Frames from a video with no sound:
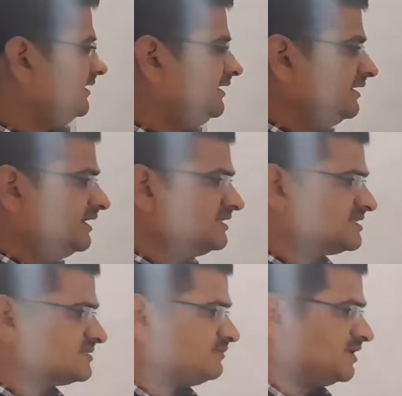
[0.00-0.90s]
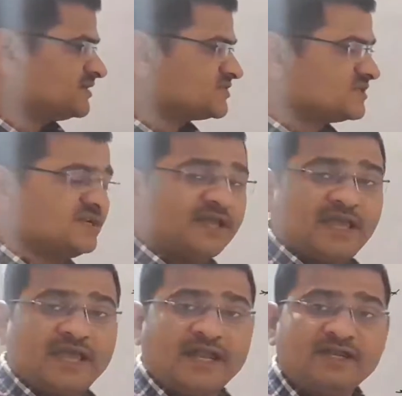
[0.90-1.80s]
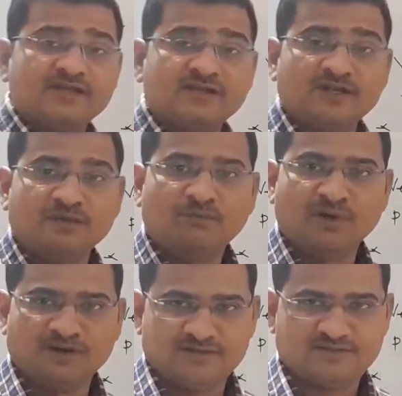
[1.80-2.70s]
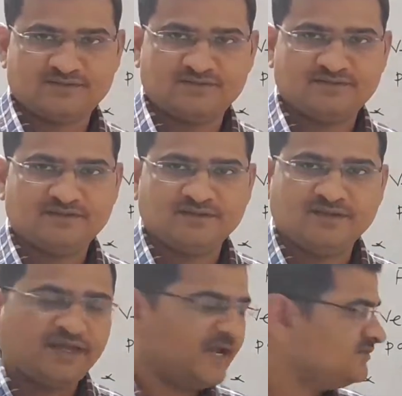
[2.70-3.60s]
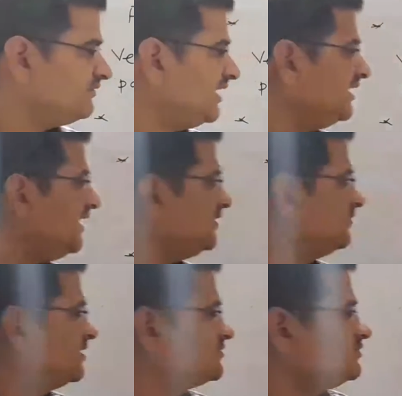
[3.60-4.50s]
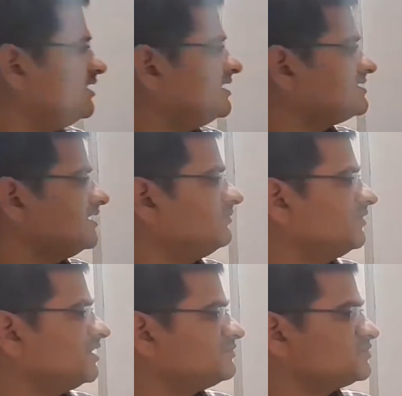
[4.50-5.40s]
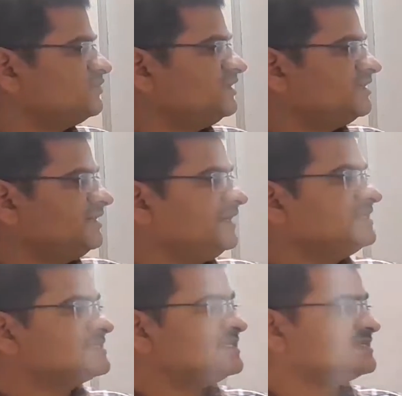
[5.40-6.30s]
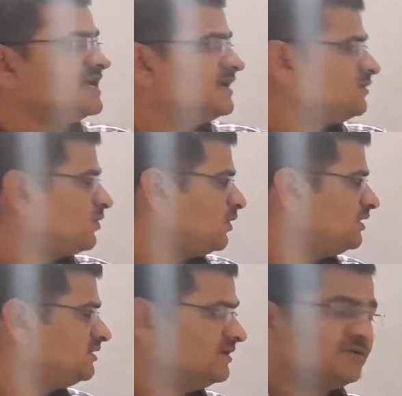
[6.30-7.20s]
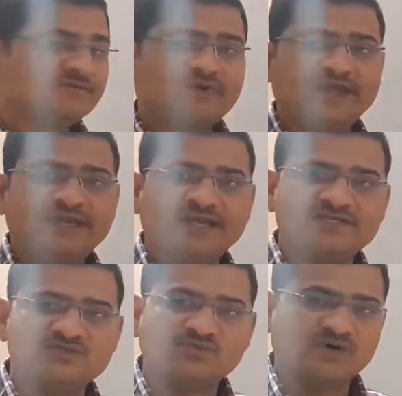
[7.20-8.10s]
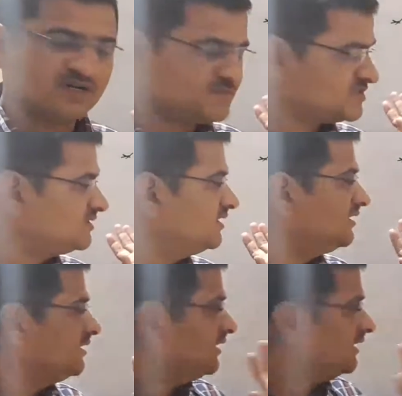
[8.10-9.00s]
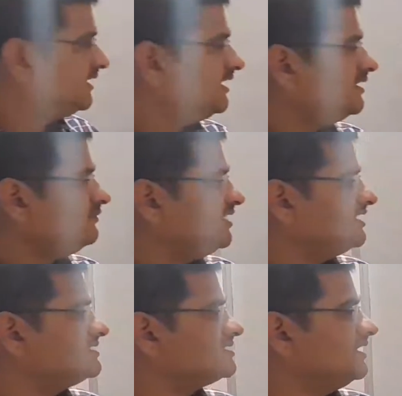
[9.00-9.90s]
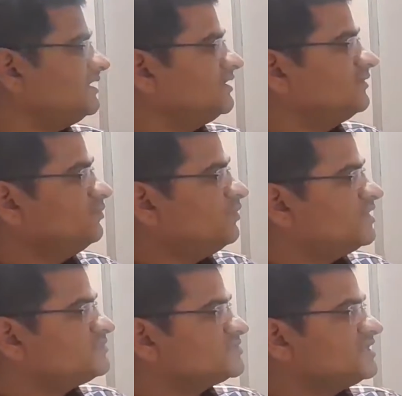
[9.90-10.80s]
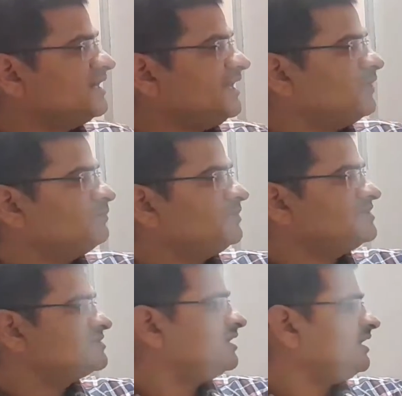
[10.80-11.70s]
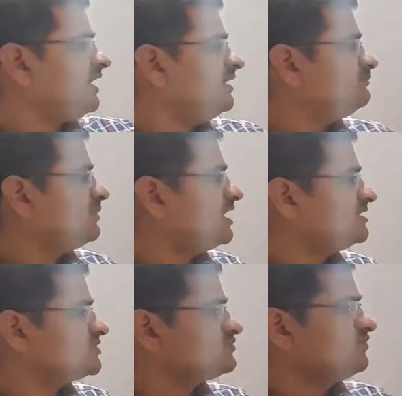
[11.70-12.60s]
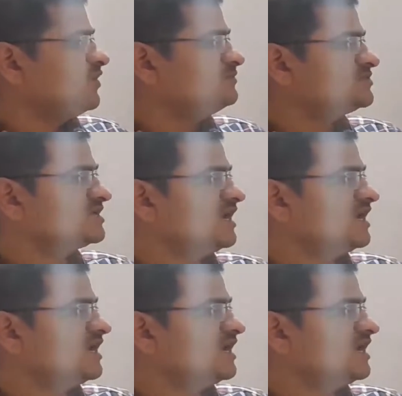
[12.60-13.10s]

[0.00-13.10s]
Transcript: tense, person and number. And finite verbs, we can say verbs with tenses are called finite verbs. Again we can say verbs that have present and past forms